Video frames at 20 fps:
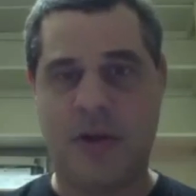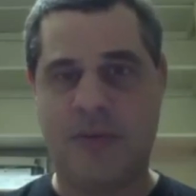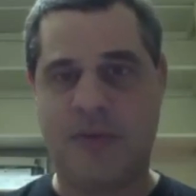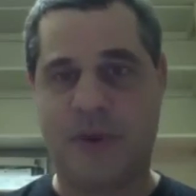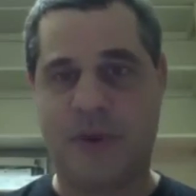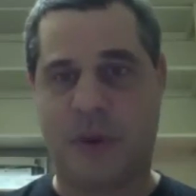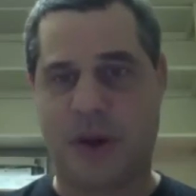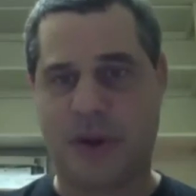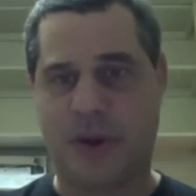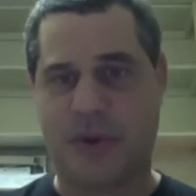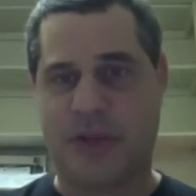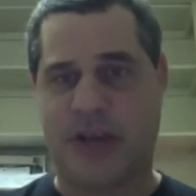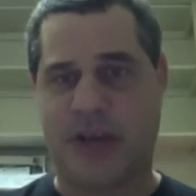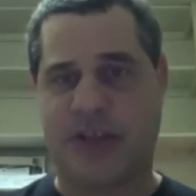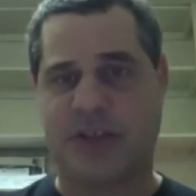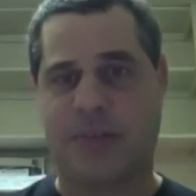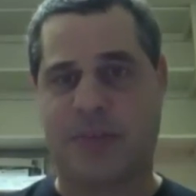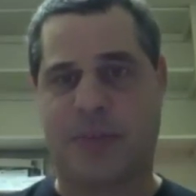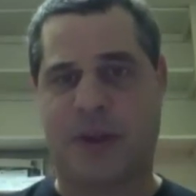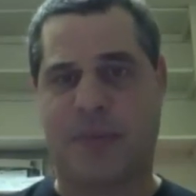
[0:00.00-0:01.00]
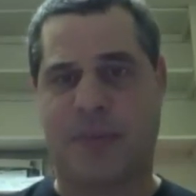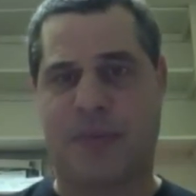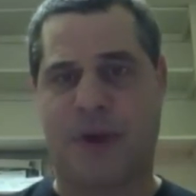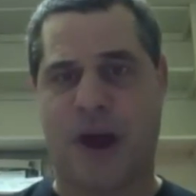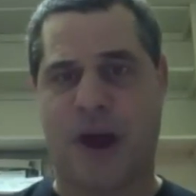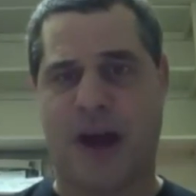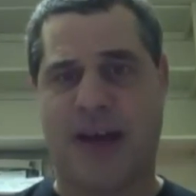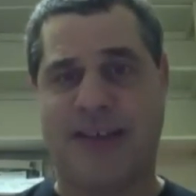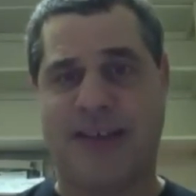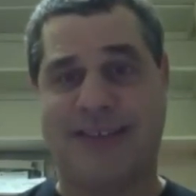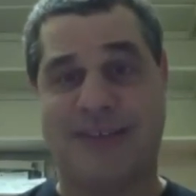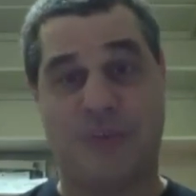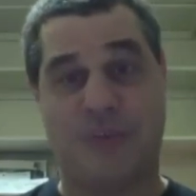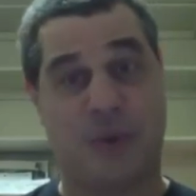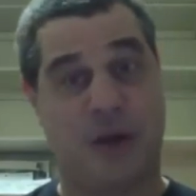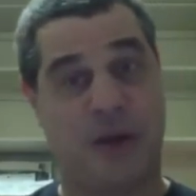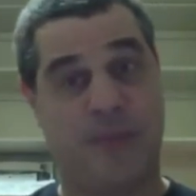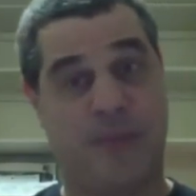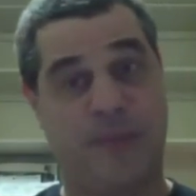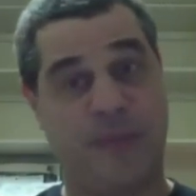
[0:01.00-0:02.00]
The one who takes the big prize,
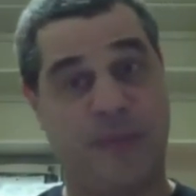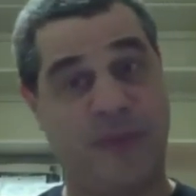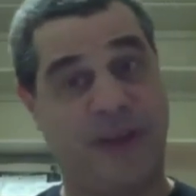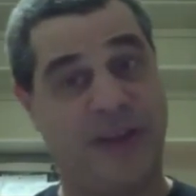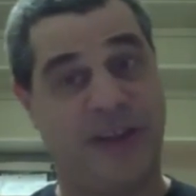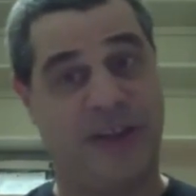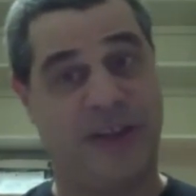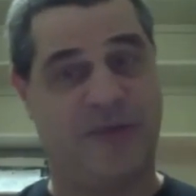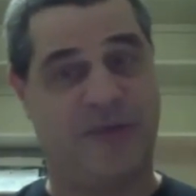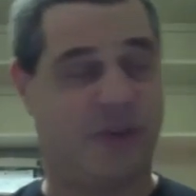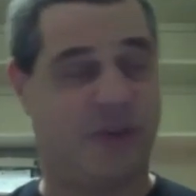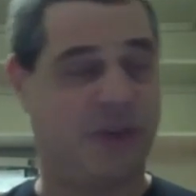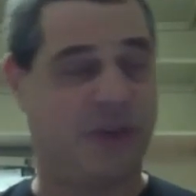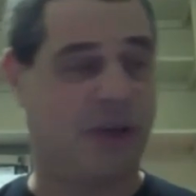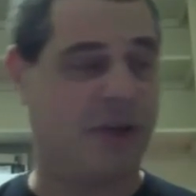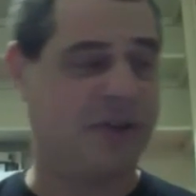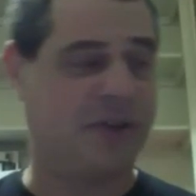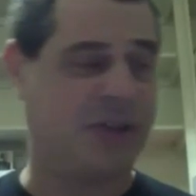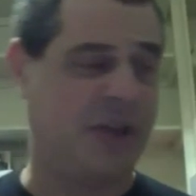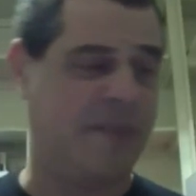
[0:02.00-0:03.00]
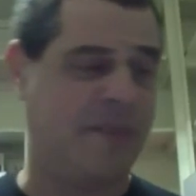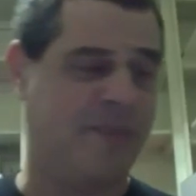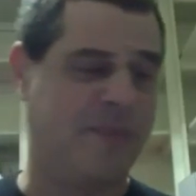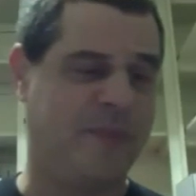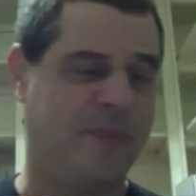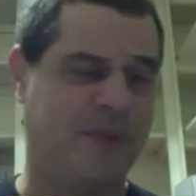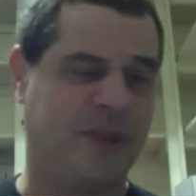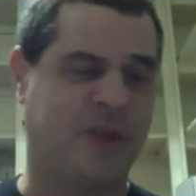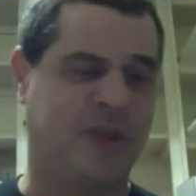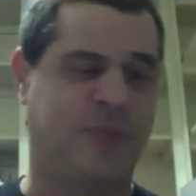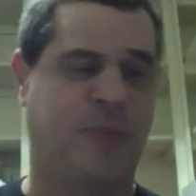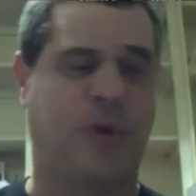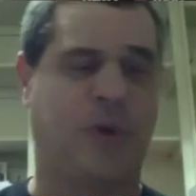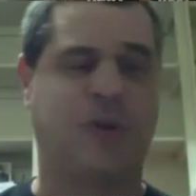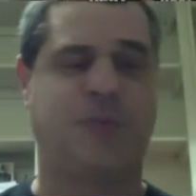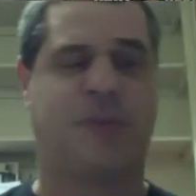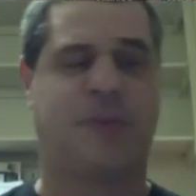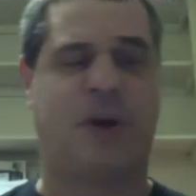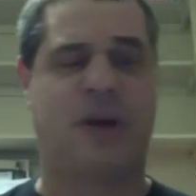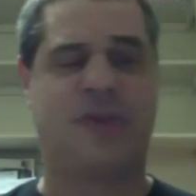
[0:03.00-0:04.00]
well, at least for Thursday, the
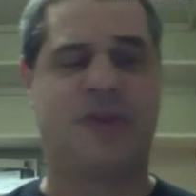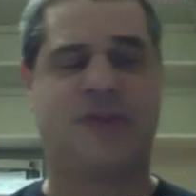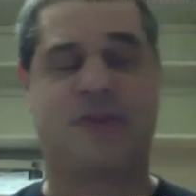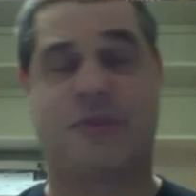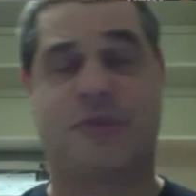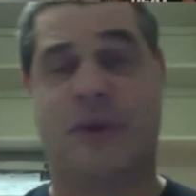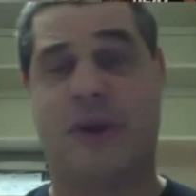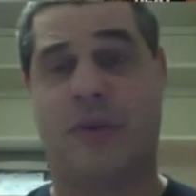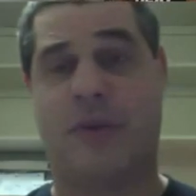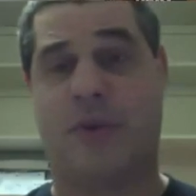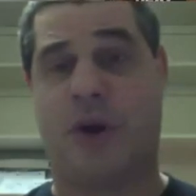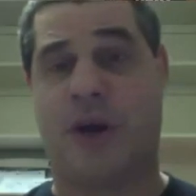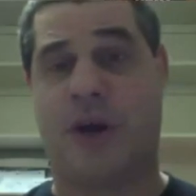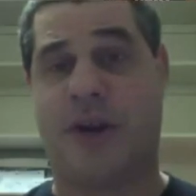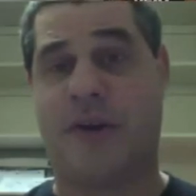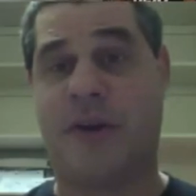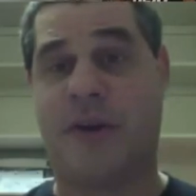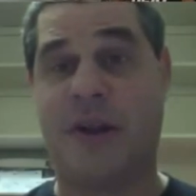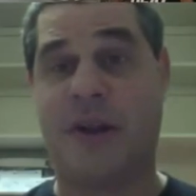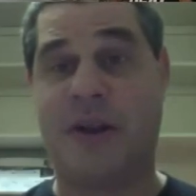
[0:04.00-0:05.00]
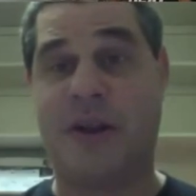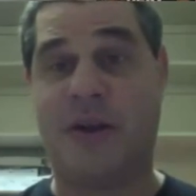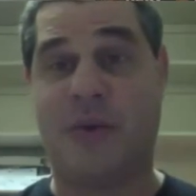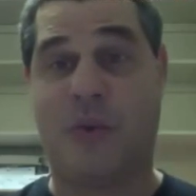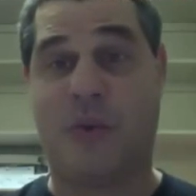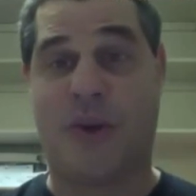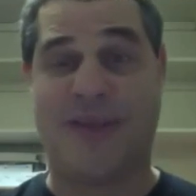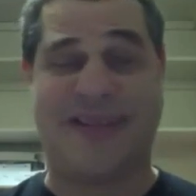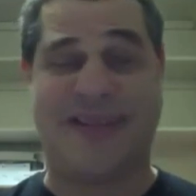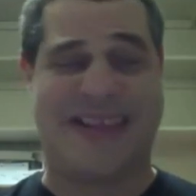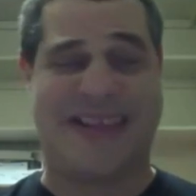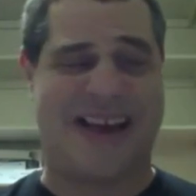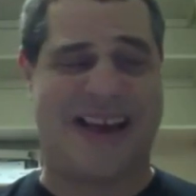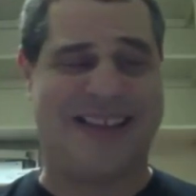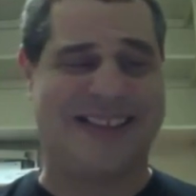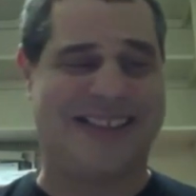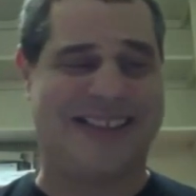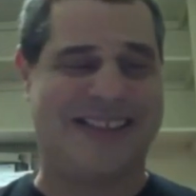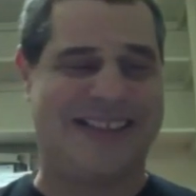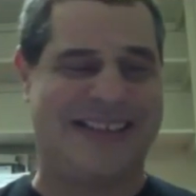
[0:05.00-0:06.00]
Sports Boss, 3-1,
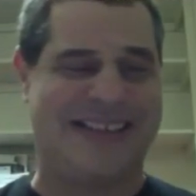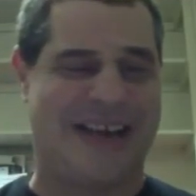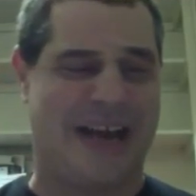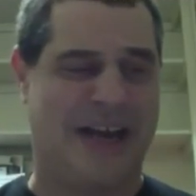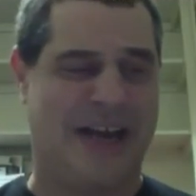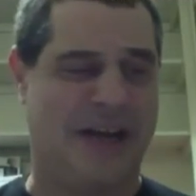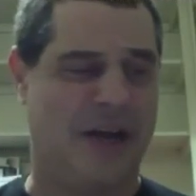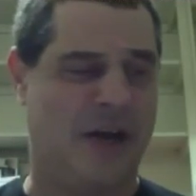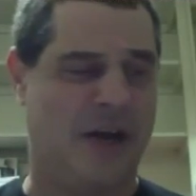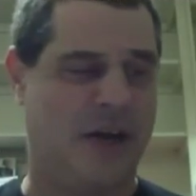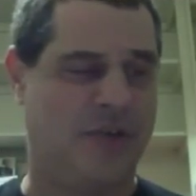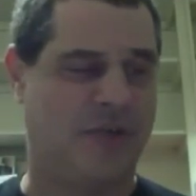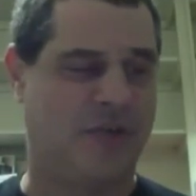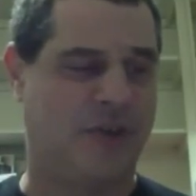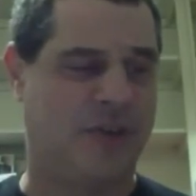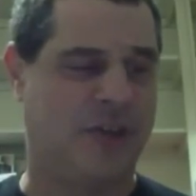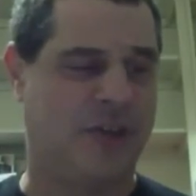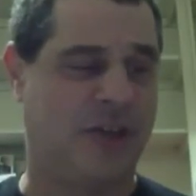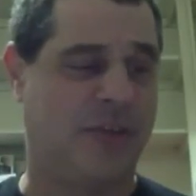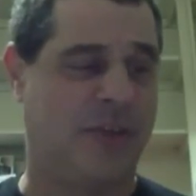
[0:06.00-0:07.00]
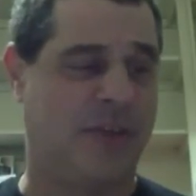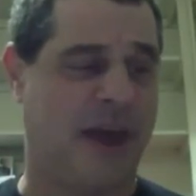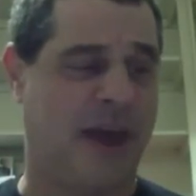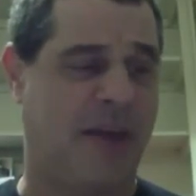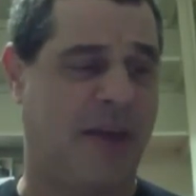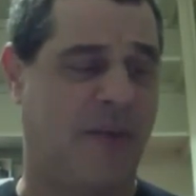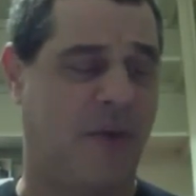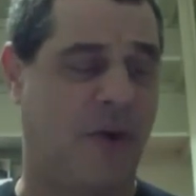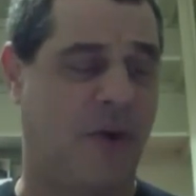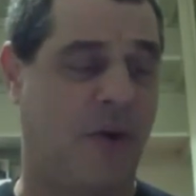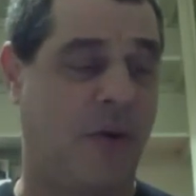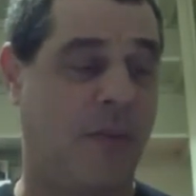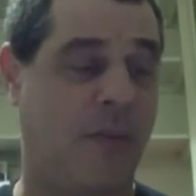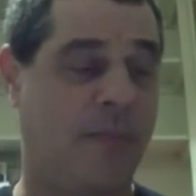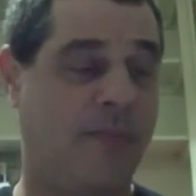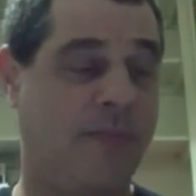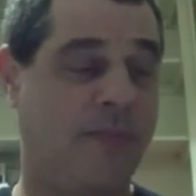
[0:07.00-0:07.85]
1,900 to the bankroll.